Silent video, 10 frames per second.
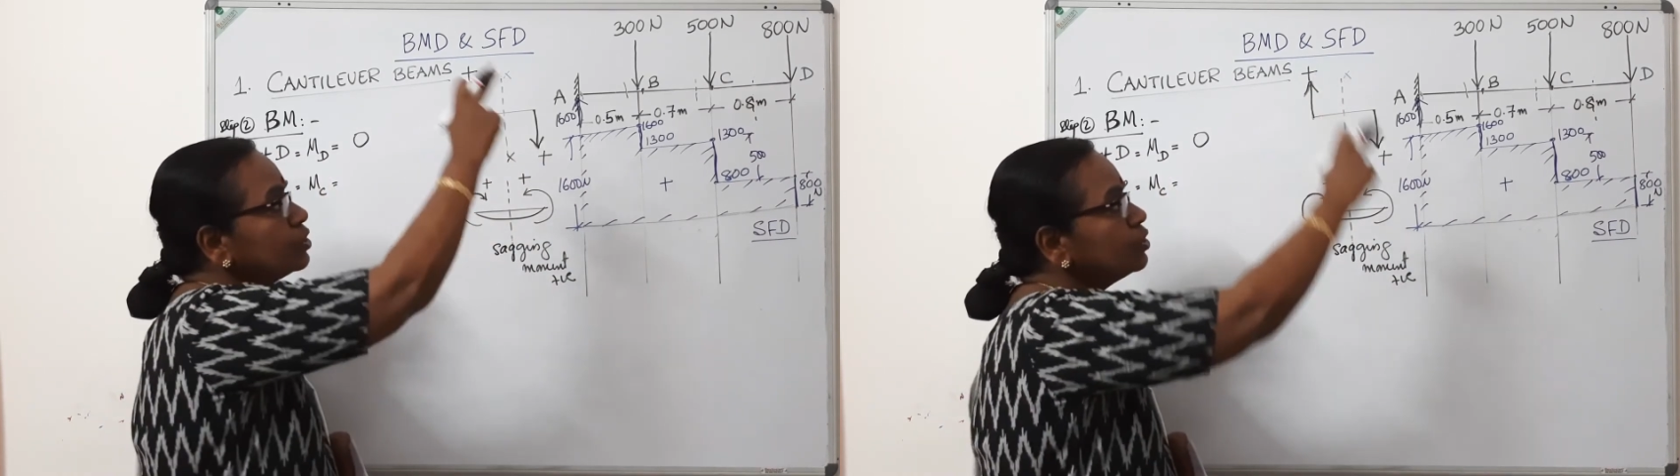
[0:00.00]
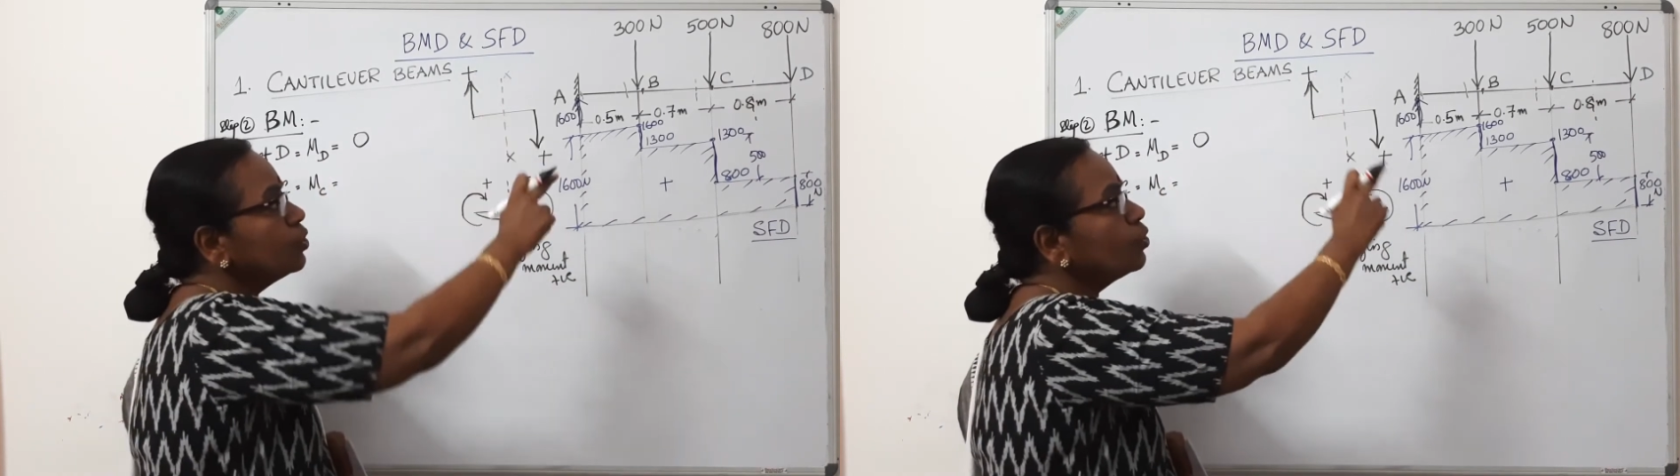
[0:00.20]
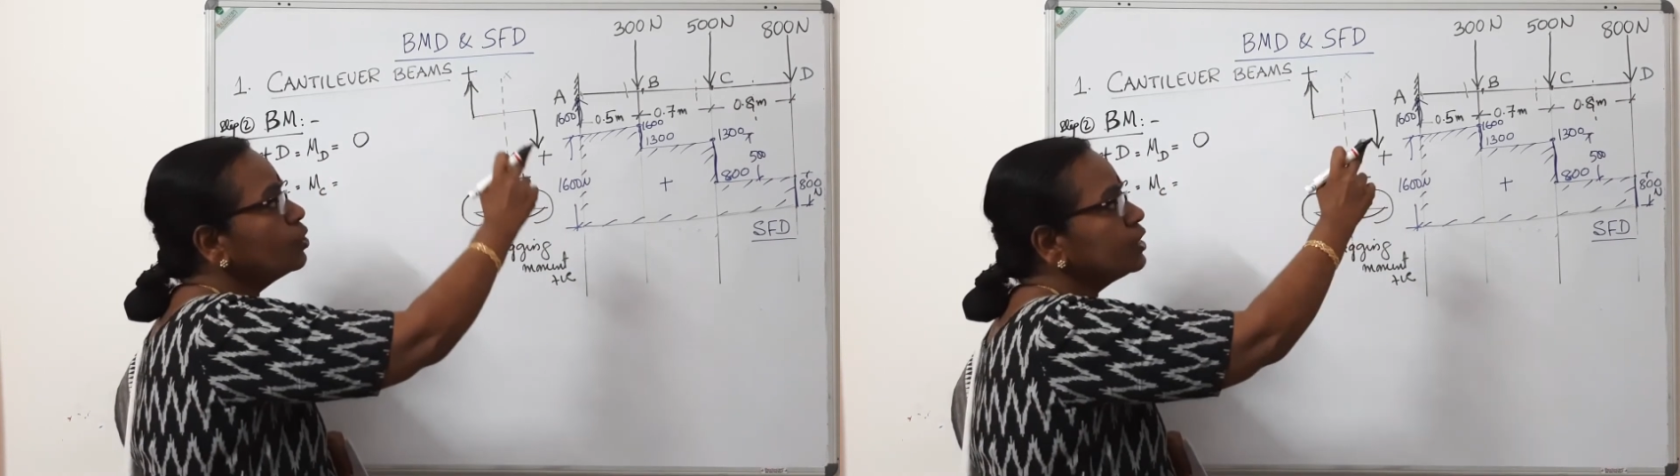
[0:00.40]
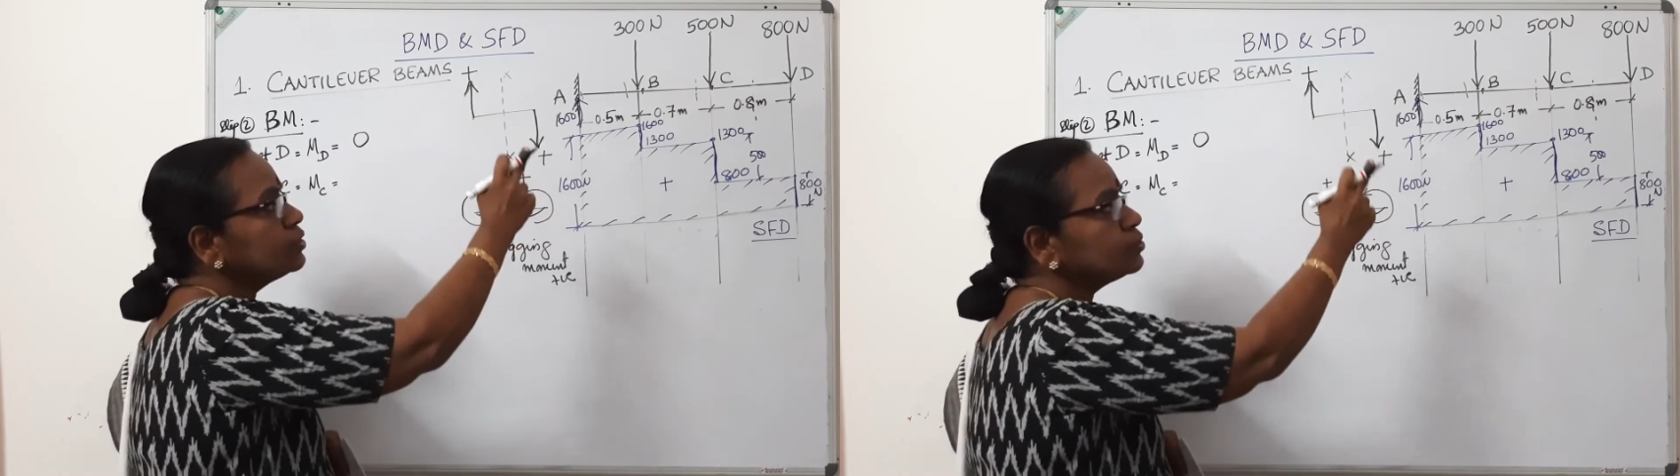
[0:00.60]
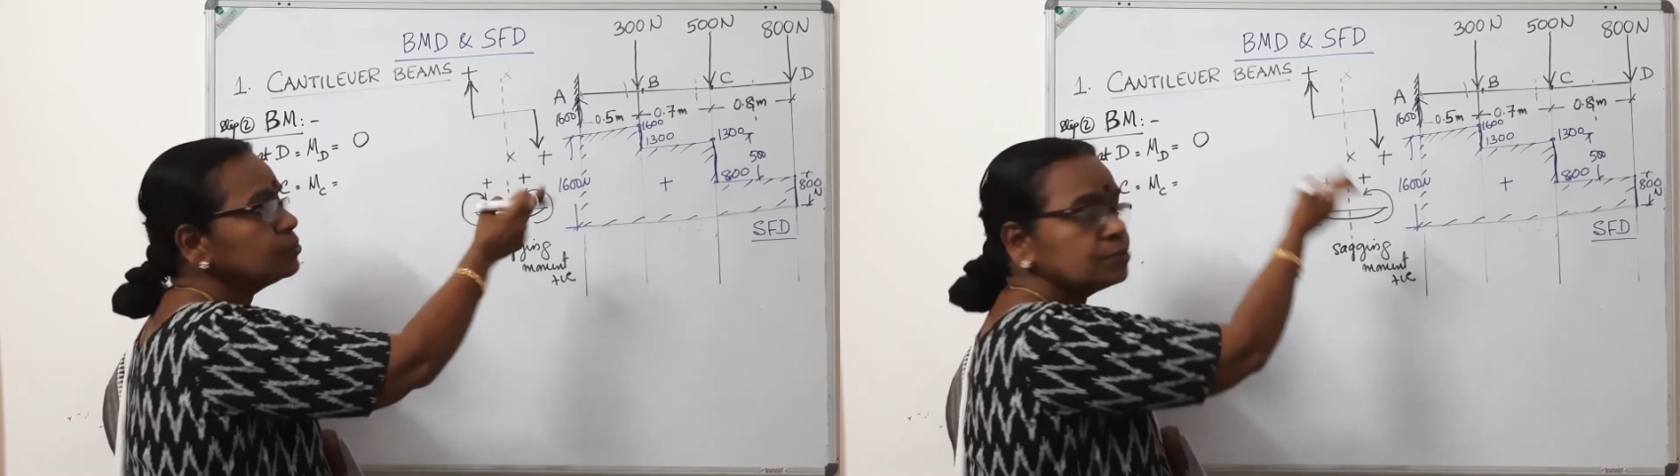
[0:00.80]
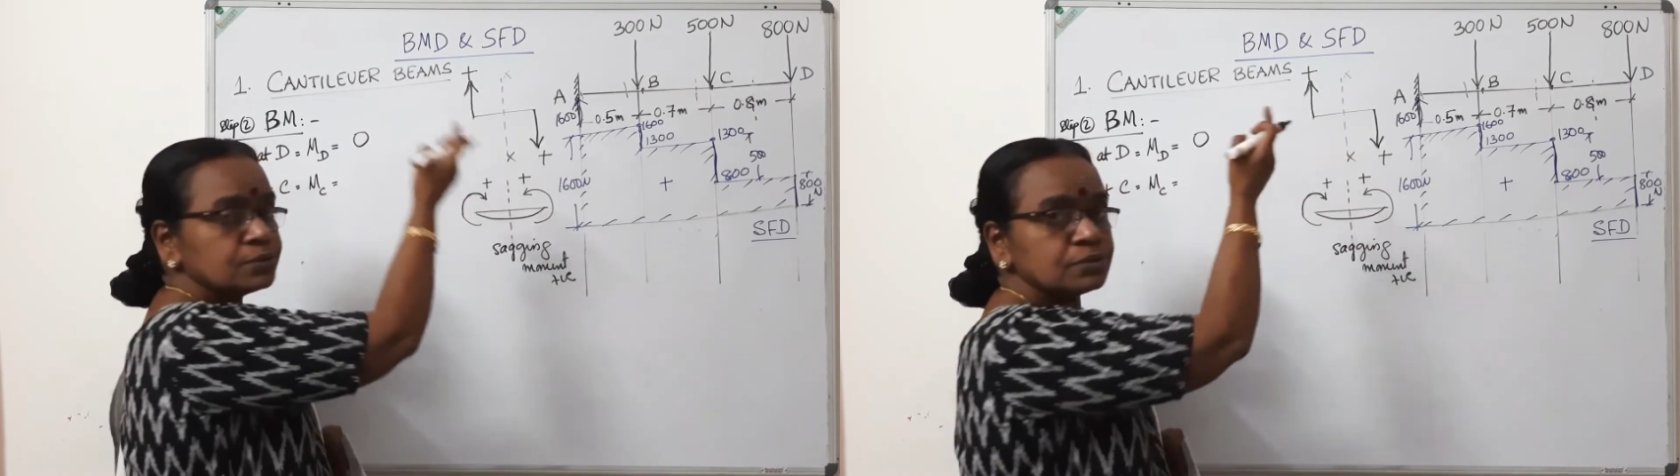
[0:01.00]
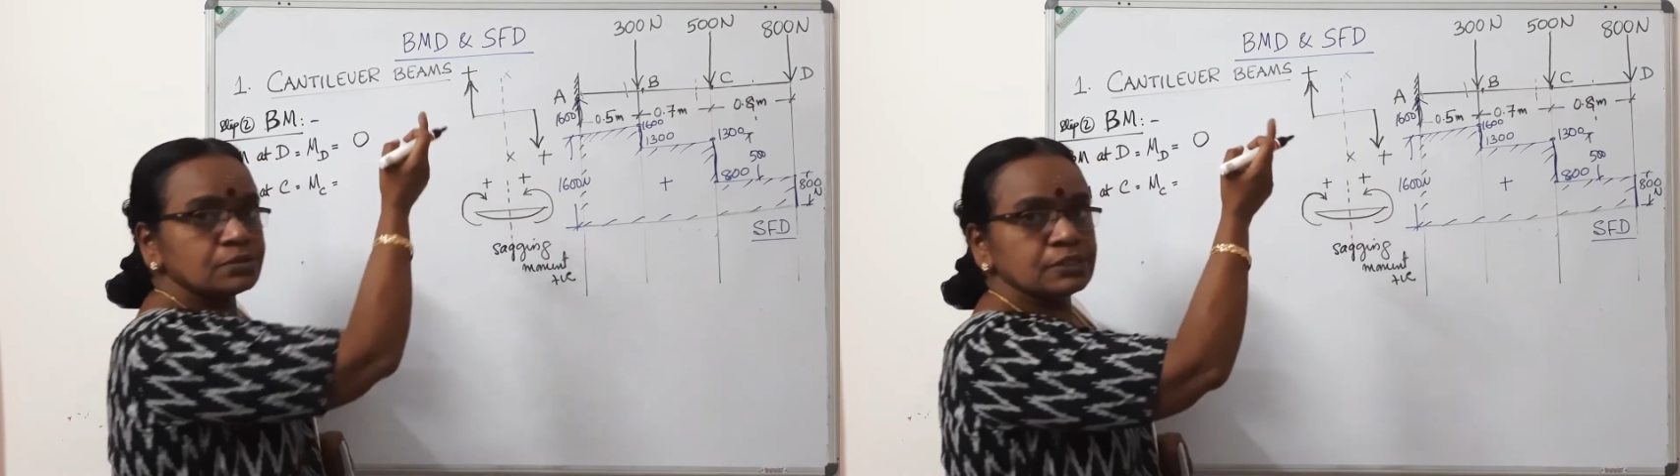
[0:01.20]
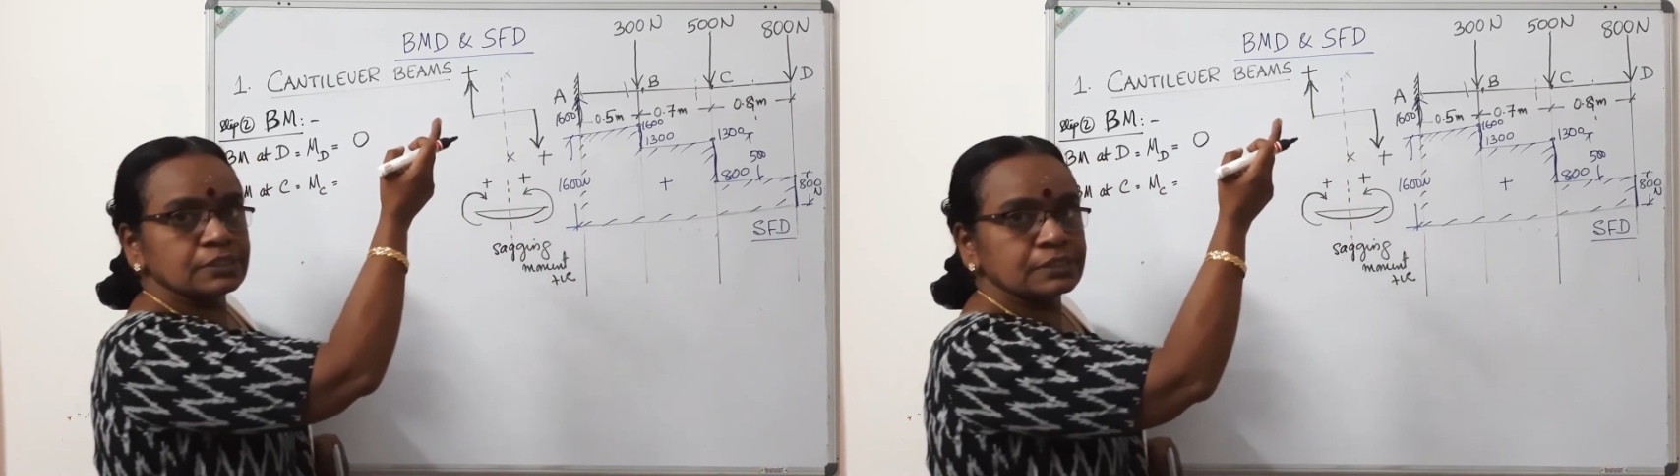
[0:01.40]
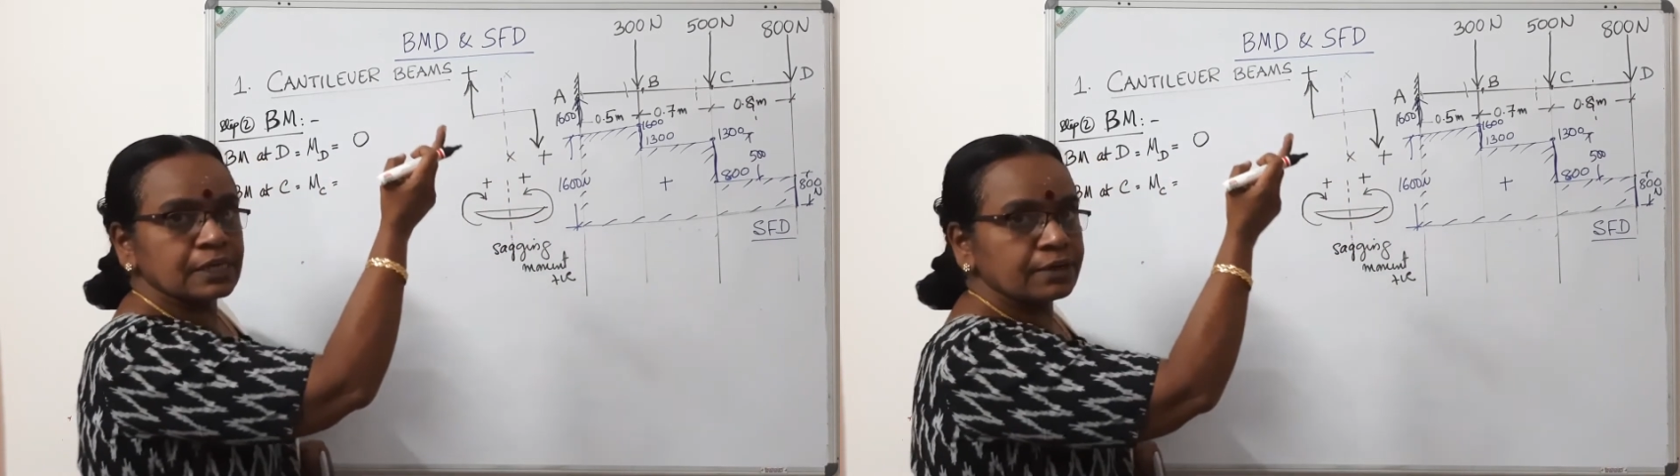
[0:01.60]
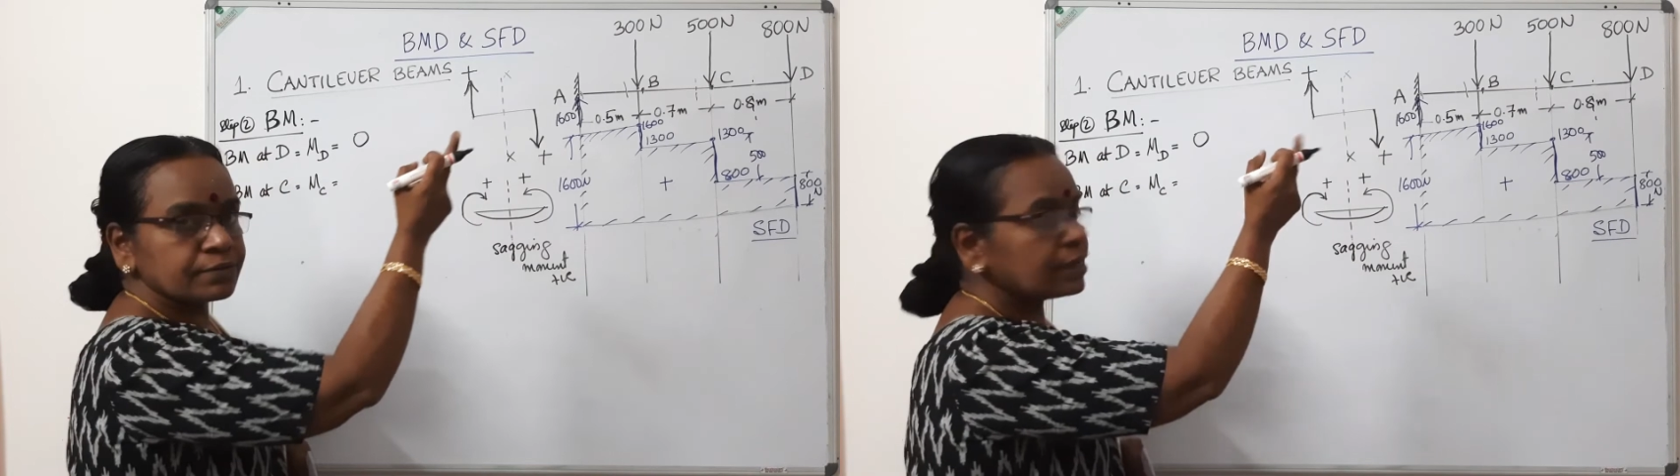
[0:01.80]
load into distance.